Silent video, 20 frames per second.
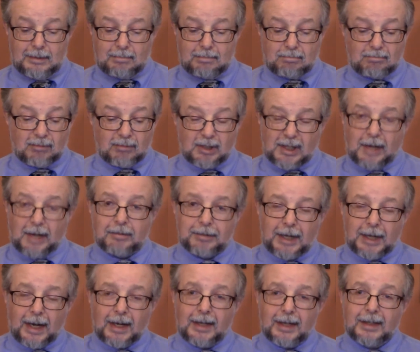Love
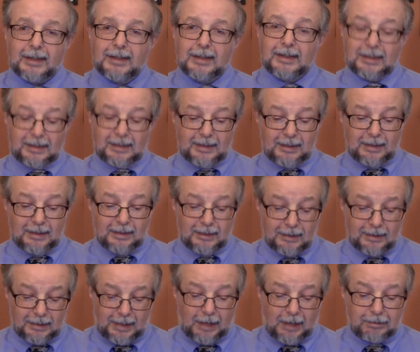God,
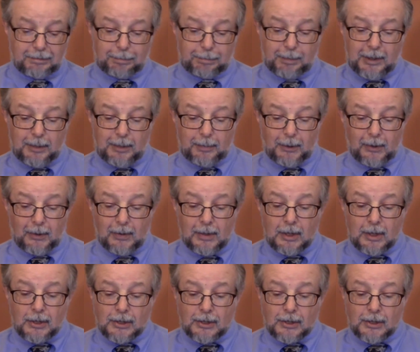love people.